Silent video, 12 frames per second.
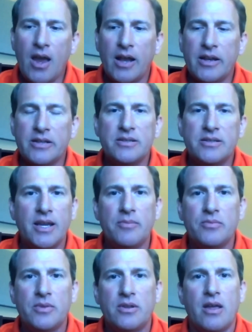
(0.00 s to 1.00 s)
and it's
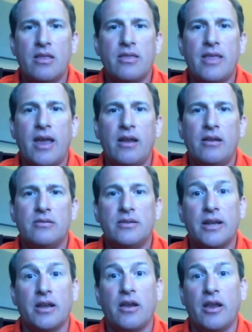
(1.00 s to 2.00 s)
deemed that they
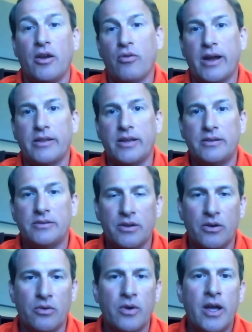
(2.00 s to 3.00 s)
did it incorrectly.
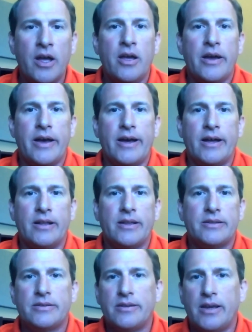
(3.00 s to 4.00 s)
So
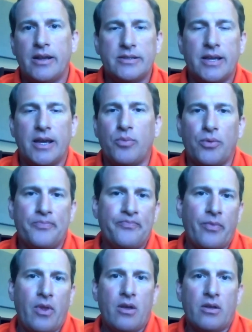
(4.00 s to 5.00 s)
let's get an example.
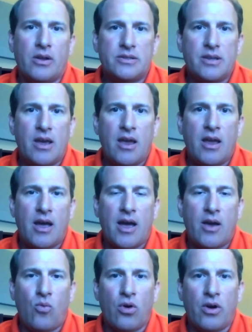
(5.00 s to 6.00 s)
Let's say
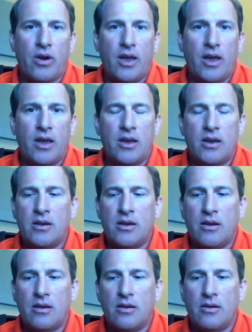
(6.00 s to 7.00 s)
I work
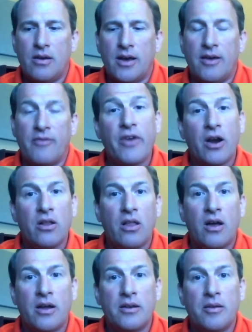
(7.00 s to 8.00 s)
in Fair
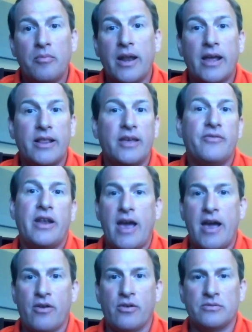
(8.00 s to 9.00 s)
Lawn and I live in
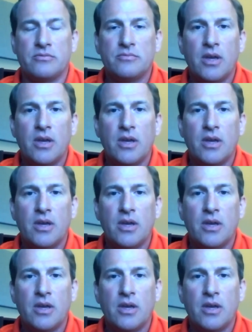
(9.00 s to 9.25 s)
Akron,